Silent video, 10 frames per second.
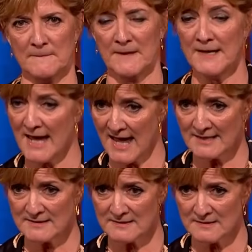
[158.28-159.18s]

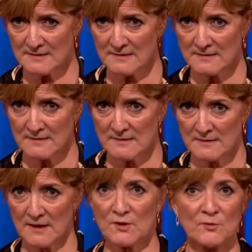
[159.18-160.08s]
Yet,
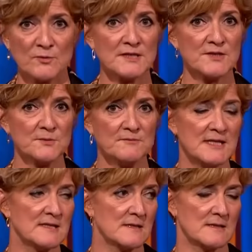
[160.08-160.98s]
according to a
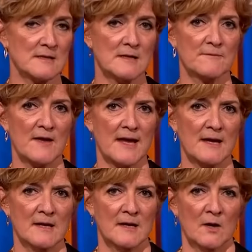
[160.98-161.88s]
recent survey,
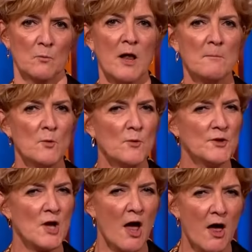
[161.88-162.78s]
while more
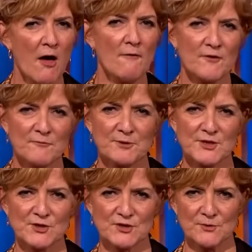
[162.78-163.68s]
than half of
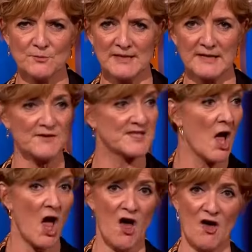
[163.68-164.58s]
British school leavers
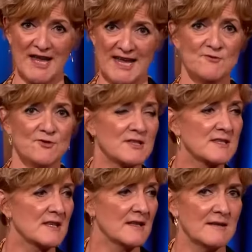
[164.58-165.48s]
are
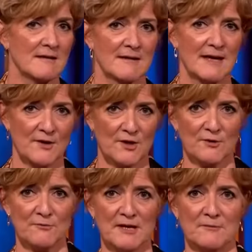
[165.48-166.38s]
interested in a
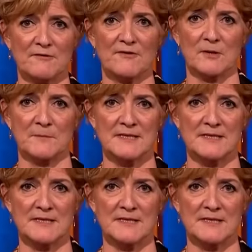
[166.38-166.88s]
career in film and